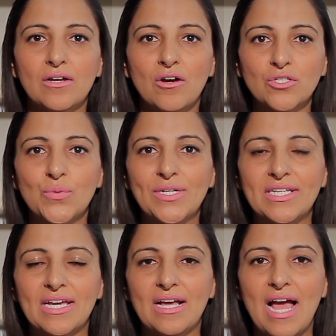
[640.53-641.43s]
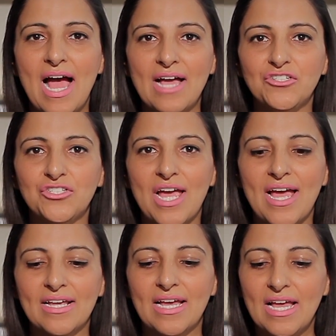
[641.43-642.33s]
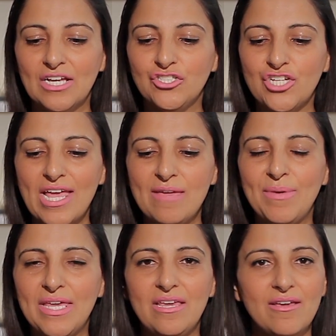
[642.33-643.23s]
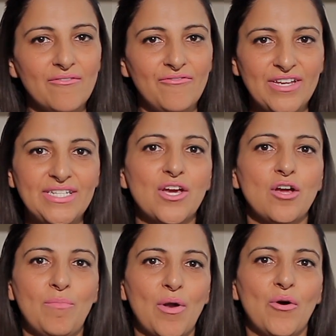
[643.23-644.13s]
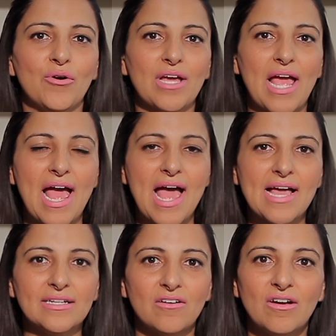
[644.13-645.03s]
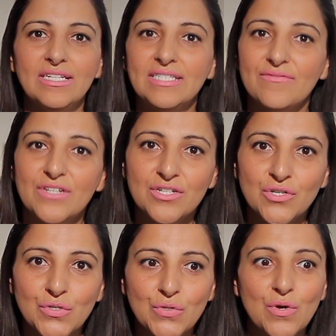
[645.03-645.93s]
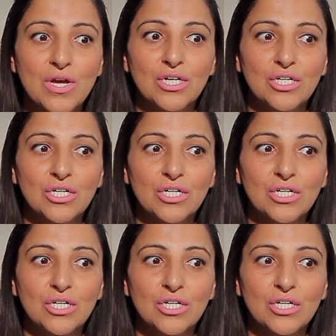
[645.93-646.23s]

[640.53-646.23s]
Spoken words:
on Twitter, hashtag JB Video Blog, and I'll endeavour to